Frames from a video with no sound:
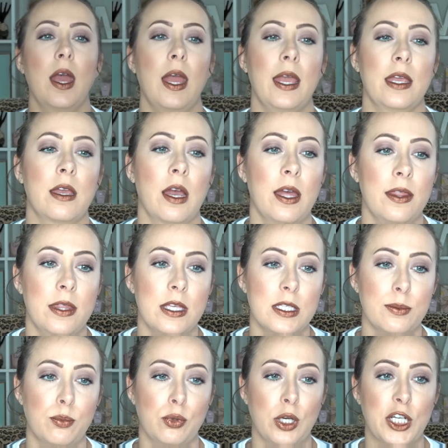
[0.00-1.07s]
I got
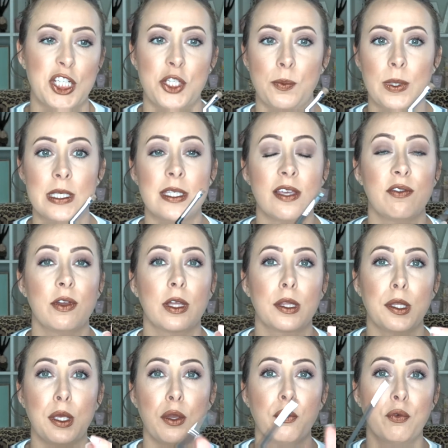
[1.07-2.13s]
this brush
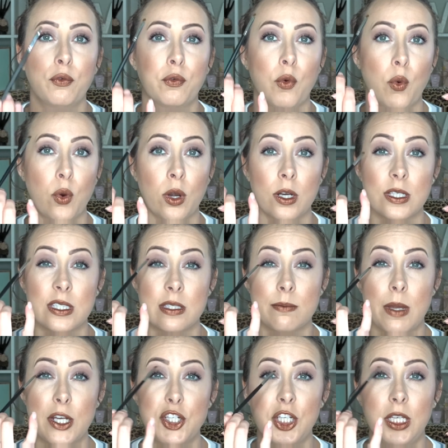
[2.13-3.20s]
specifically for
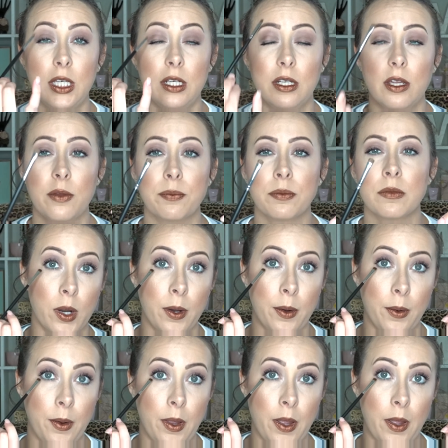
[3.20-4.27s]
smudging
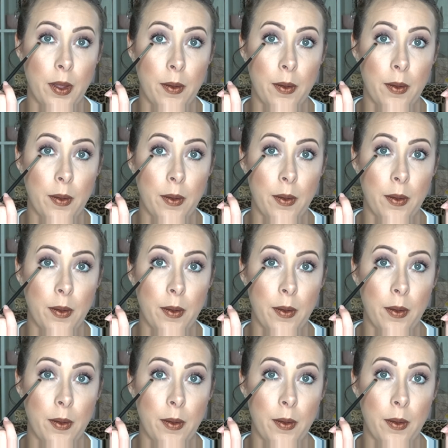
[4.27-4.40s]
or